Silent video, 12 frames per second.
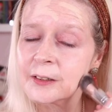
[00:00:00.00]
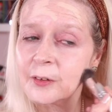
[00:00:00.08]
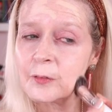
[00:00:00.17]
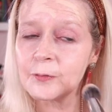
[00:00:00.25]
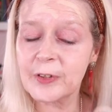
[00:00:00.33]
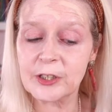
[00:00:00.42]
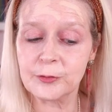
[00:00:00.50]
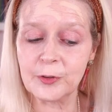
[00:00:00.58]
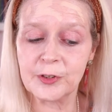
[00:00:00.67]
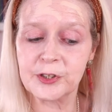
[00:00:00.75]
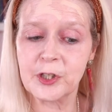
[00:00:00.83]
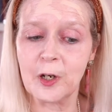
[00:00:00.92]
Not flatter
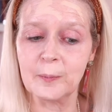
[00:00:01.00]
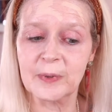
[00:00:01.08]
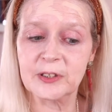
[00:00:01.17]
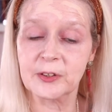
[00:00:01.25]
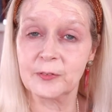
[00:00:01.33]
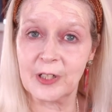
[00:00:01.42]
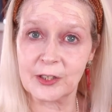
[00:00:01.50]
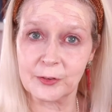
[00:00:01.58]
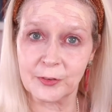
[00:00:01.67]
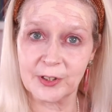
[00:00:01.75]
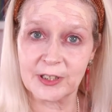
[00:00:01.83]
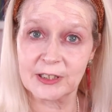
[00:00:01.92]
on the top, but sort of flatter
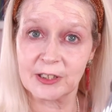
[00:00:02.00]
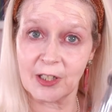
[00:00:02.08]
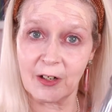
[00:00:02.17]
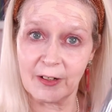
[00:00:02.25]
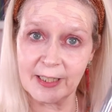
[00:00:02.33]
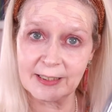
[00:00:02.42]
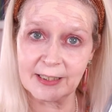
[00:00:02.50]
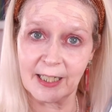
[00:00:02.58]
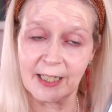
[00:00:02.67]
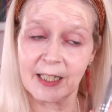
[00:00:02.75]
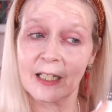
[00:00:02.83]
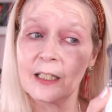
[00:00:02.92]
on the sides
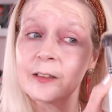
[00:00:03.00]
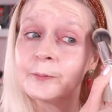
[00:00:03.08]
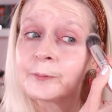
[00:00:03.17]
here.